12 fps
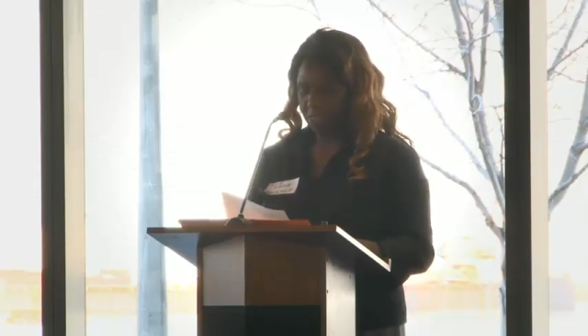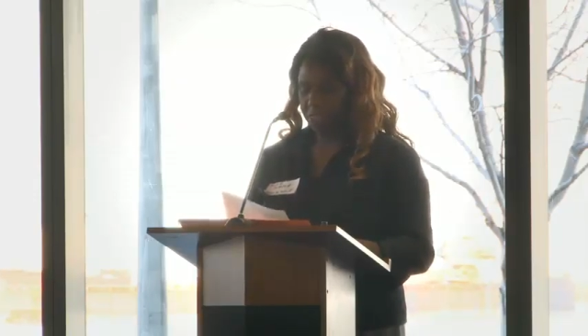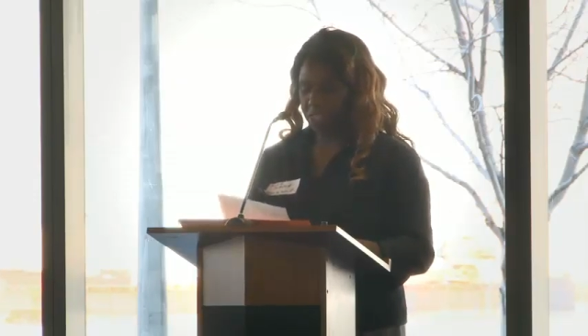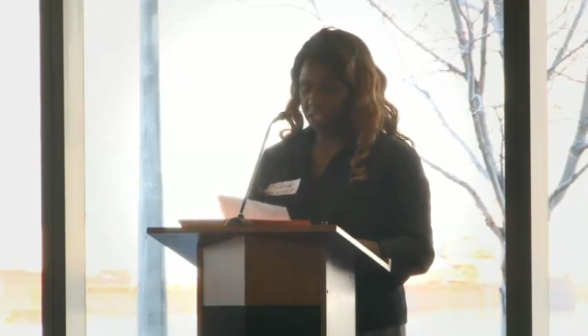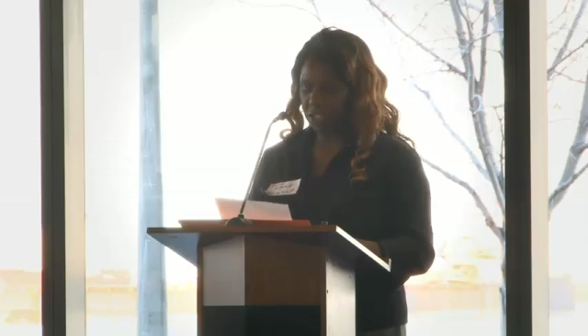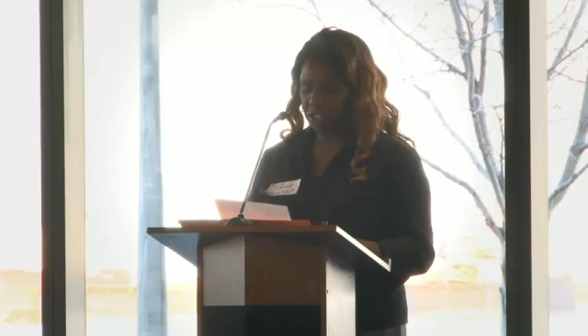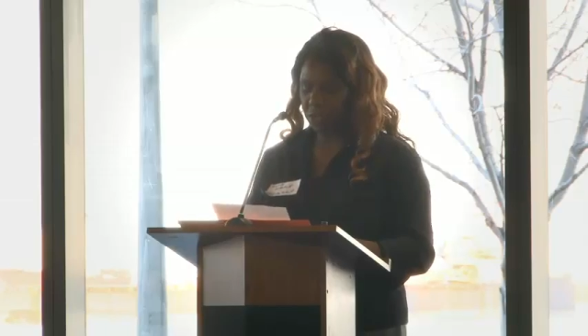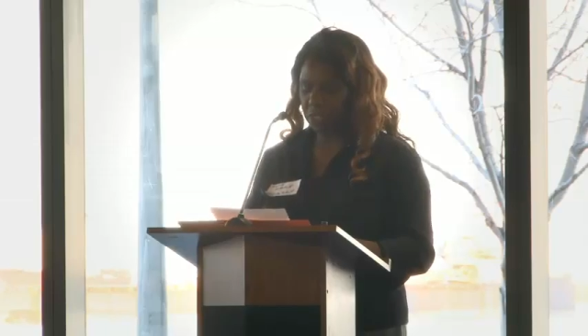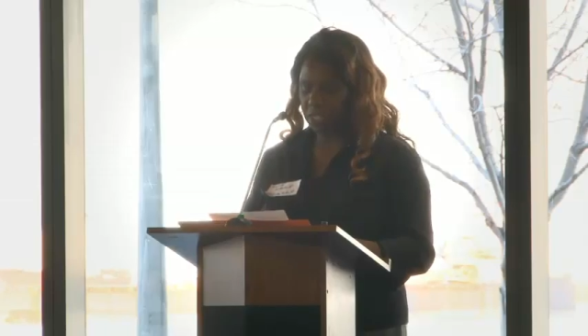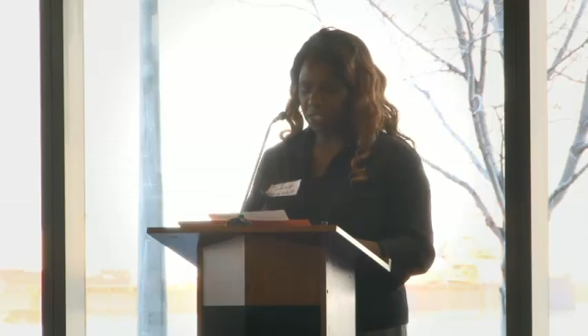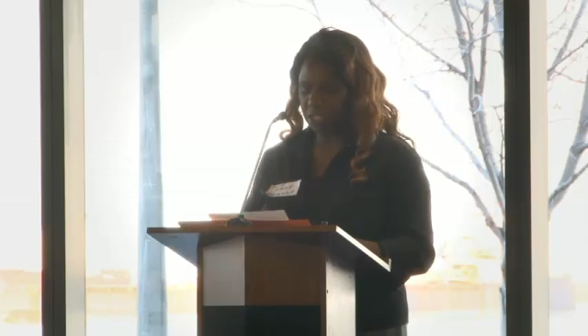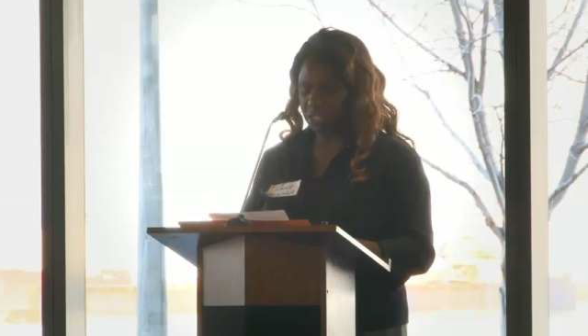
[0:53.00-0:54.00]
This new
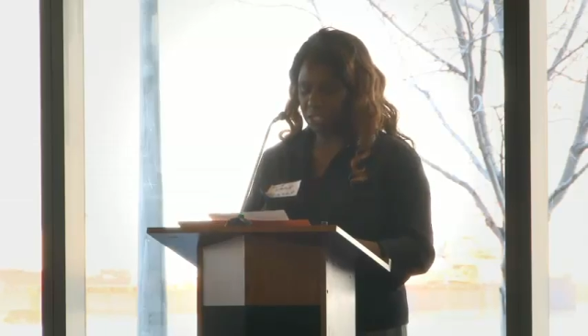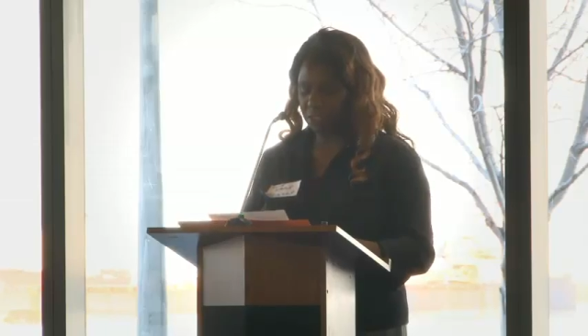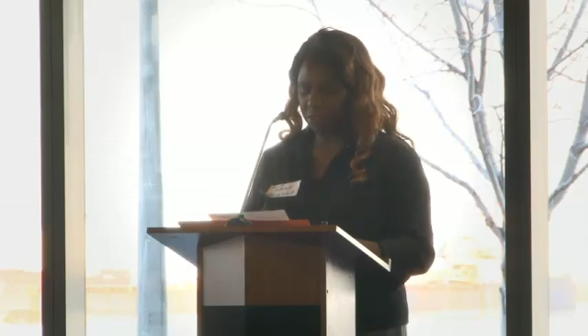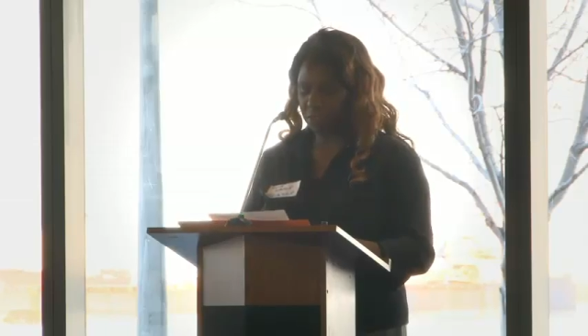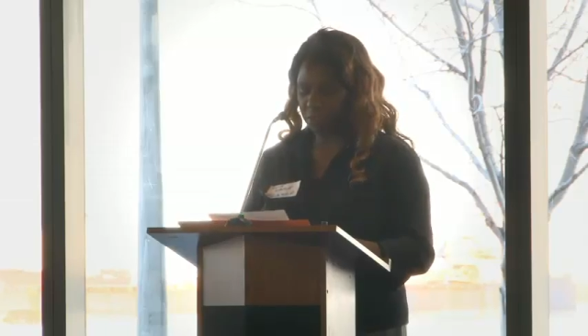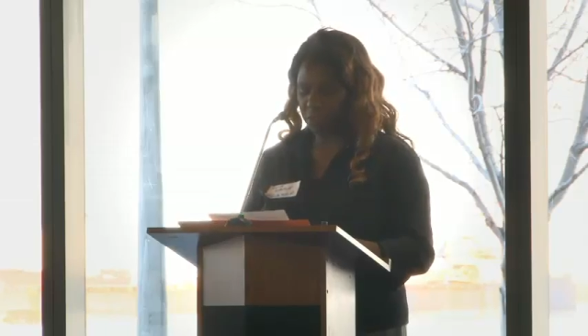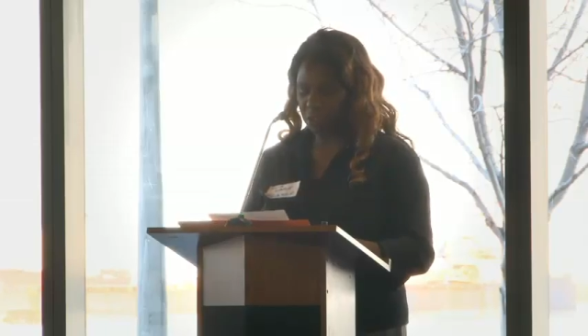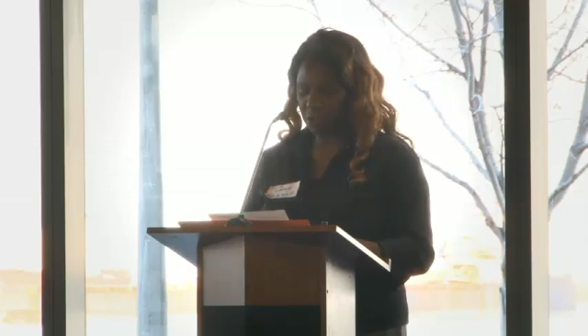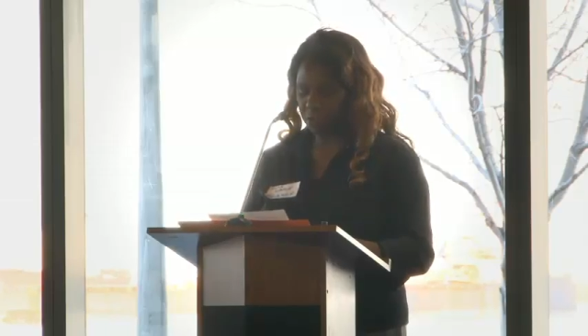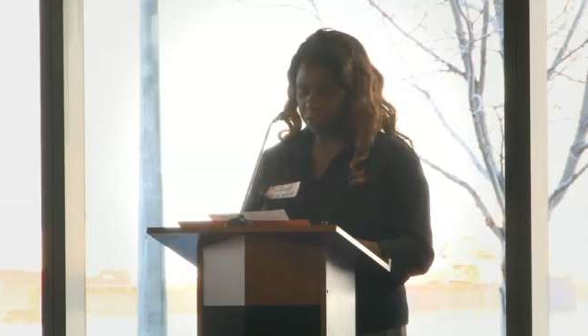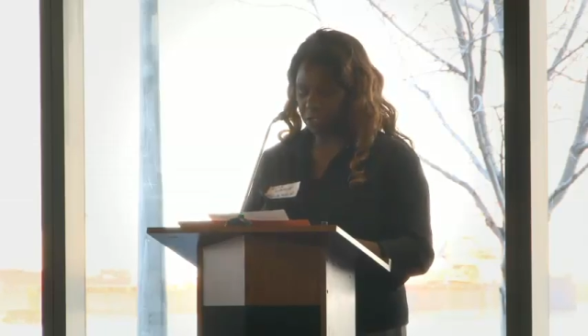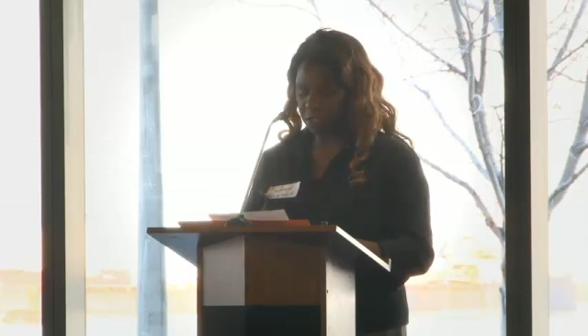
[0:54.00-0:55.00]
initiative of a
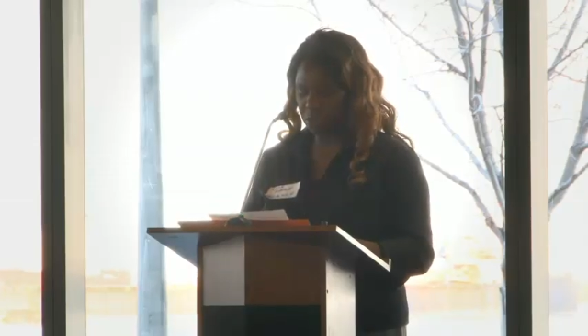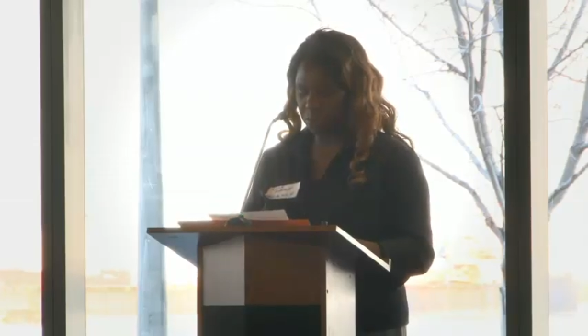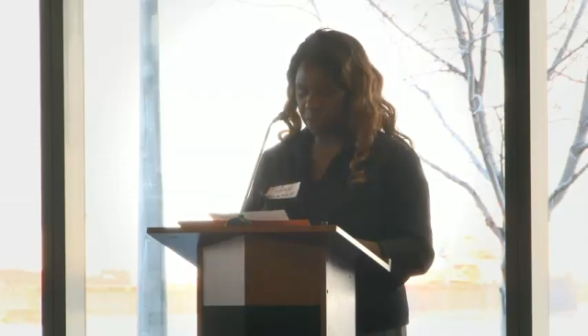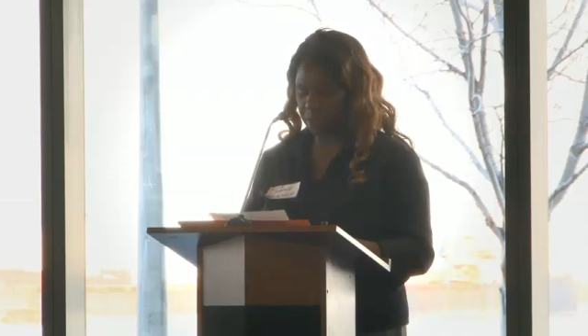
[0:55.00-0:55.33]
coffee shop